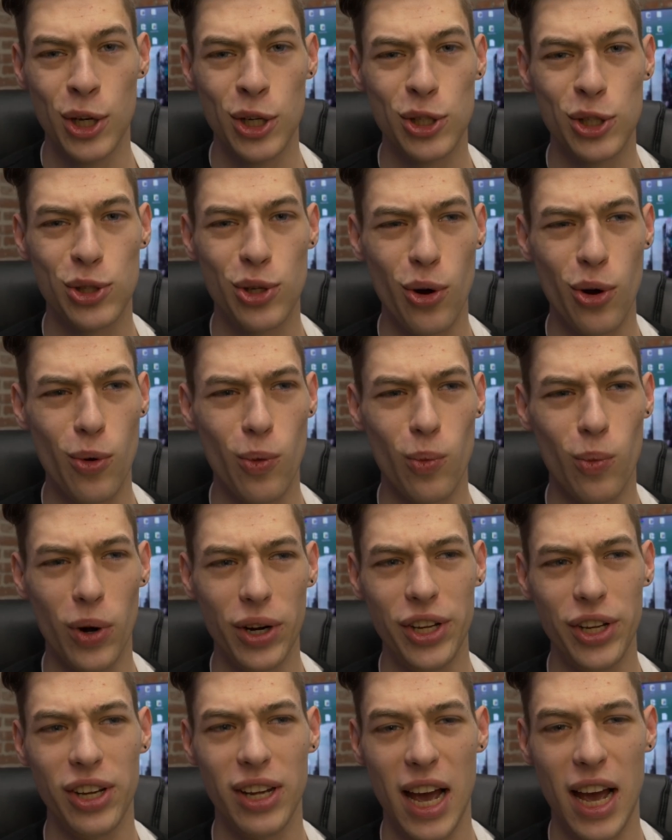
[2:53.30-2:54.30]
So what
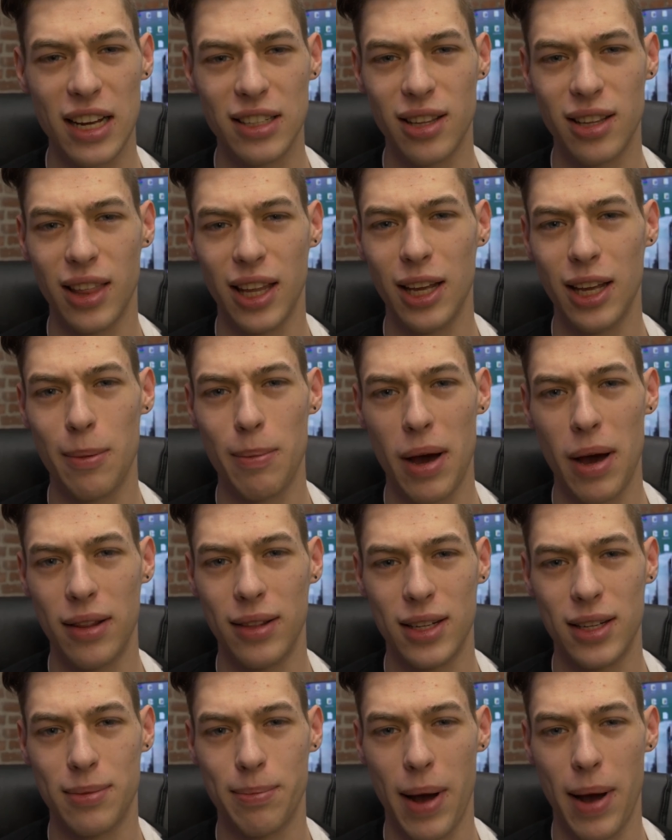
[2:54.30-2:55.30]
do you guys think
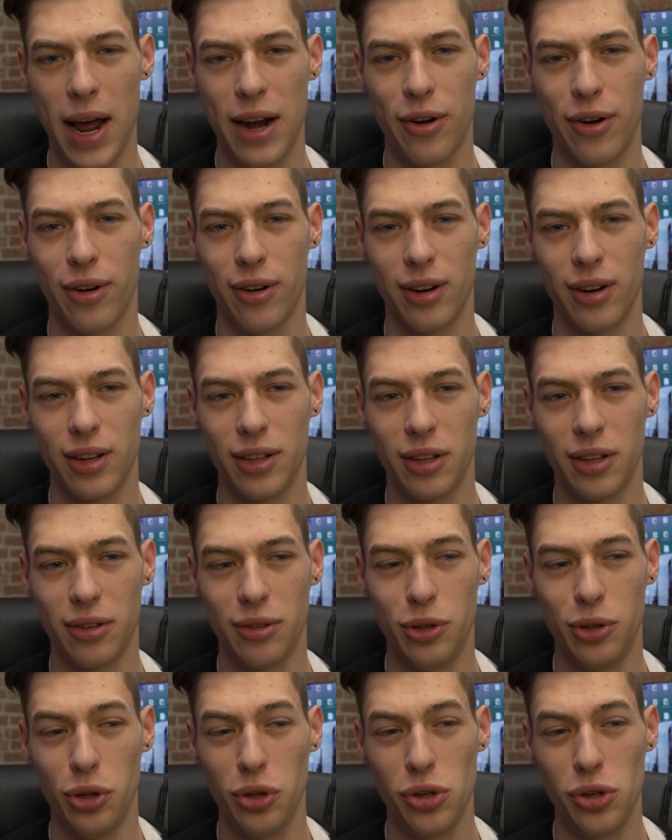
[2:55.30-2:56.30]
about this miner?
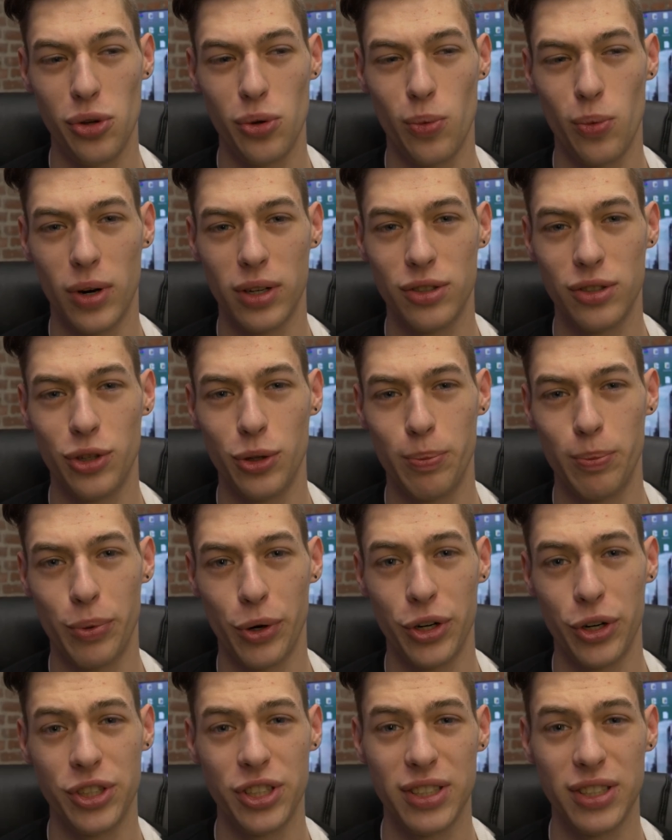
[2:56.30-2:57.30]
Do you want to
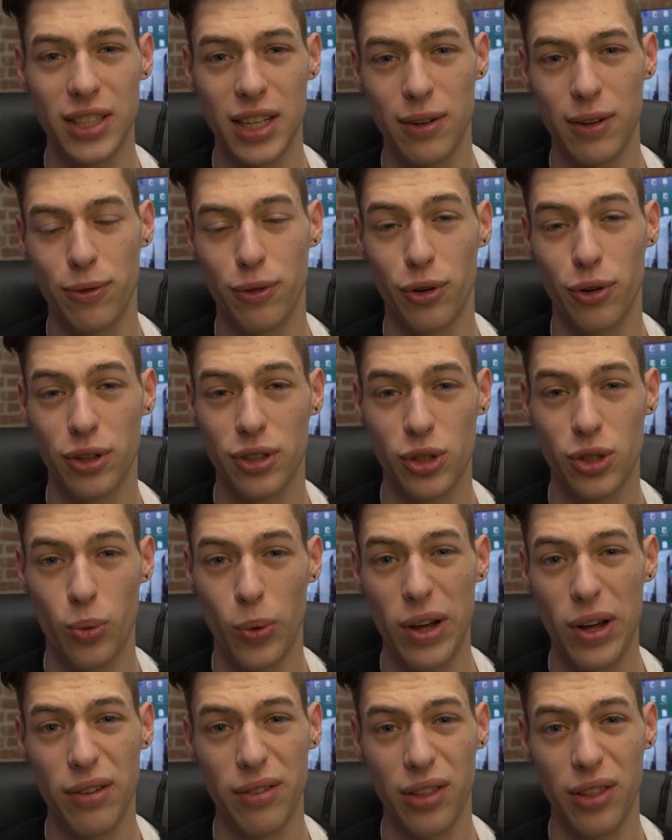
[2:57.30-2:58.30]
purchase it for
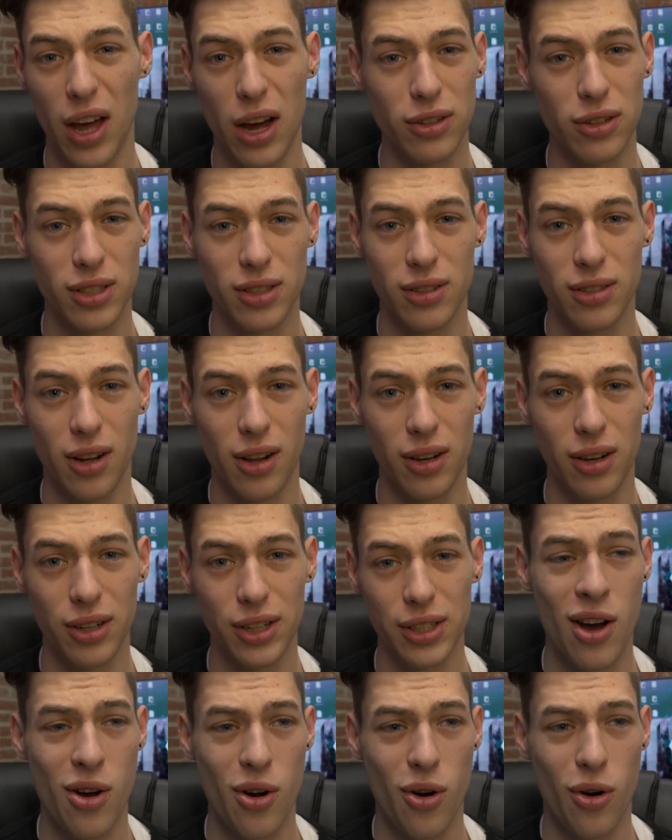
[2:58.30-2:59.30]

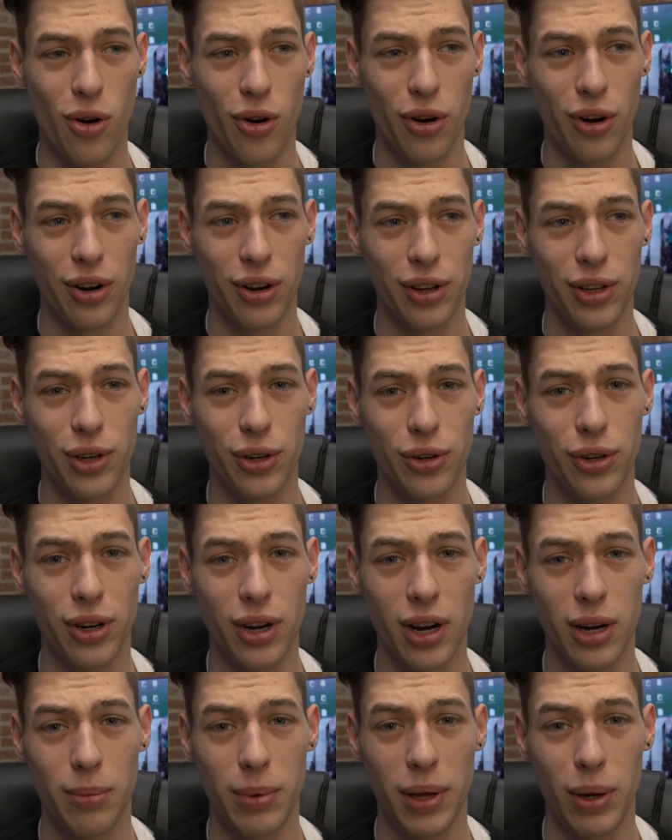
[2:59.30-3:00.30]
$12,000 or you're
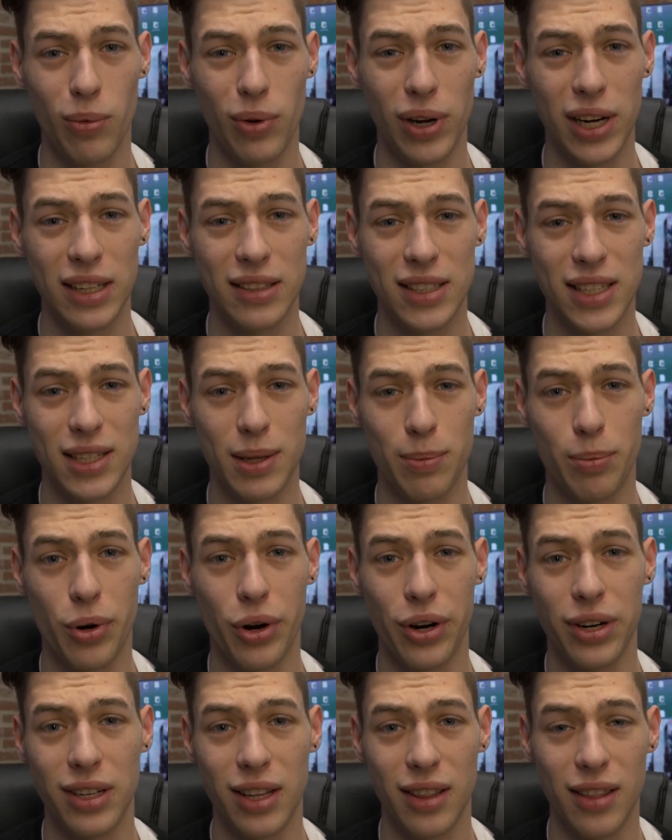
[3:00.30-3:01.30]
going to be really
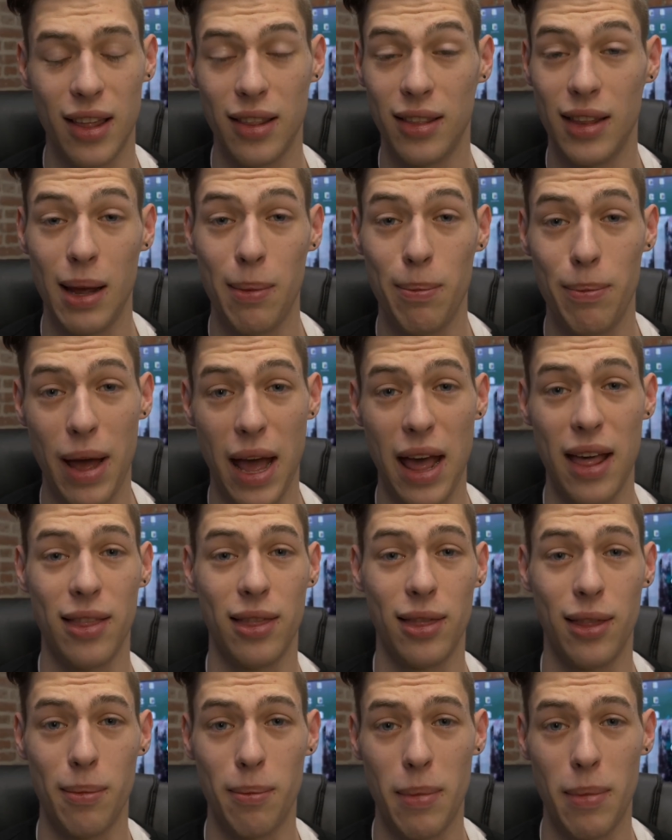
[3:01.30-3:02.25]
disappointed that they banned the